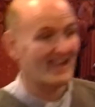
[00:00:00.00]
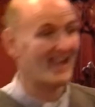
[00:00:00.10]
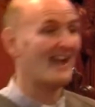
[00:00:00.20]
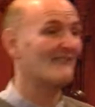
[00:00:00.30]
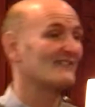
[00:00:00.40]
I
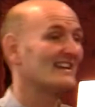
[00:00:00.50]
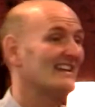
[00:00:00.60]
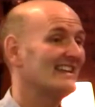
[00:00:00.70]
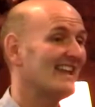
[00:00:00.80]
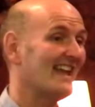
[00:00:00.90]
have
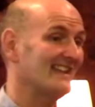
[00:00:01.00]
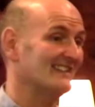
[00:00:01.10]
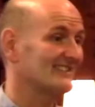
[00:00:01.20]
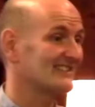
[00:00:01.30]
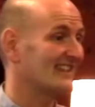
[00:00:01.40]

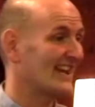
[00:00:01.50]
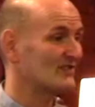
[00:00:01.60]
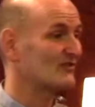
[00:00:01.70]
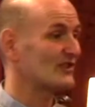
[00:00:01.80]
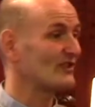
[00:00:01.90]
gained
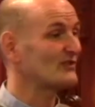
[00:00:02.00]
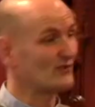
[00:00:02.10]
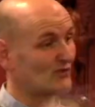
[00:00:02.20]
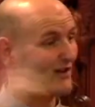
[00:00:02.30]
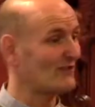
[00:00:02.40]
as a result of
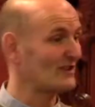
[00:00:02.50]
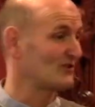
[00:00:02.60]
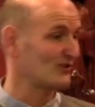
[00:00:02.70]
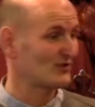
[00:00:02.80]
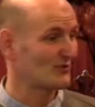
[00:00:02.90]
traveling
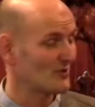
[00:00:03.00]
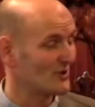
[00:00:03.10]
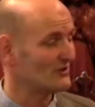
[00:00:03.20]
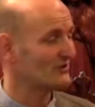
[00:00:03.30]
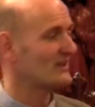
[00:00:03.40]
across the
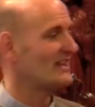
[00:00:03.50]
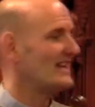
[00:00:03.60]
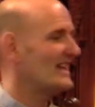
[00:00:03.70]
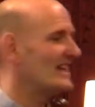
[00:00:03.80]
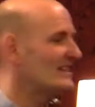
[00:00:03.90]
world
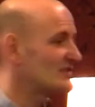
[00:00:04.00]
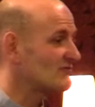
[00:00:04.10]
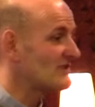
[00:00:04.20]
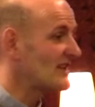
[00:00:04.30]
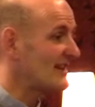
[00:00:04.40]
is the
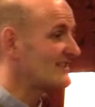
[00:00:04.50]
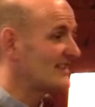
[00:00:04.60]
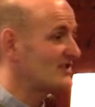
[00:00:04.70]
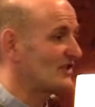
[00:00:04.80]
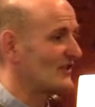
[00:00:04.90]

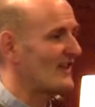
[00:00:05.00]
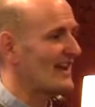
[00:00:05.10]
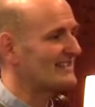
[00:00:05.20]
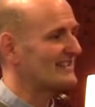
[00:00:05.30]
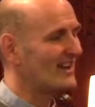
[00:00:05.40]
realization
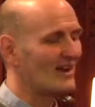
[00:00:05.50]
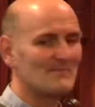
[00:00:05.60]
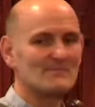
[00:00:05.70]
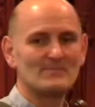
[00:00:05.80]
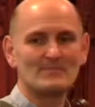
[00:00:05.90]
that
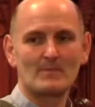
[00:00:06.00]
um,